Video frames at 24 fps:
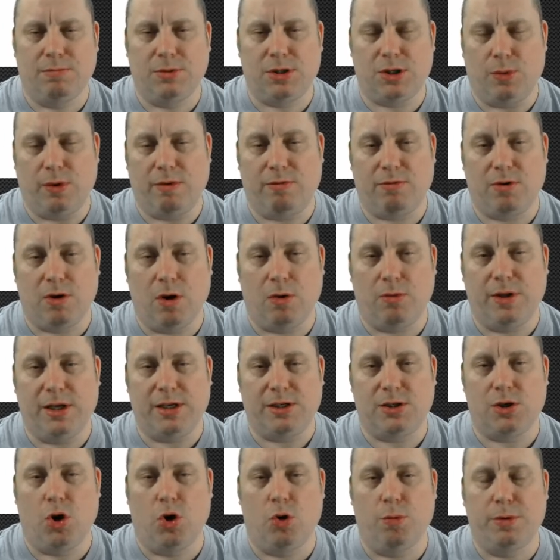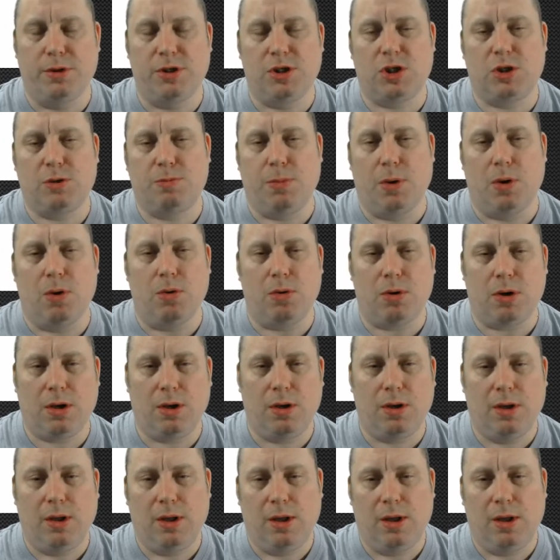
So we've got this hub and spoke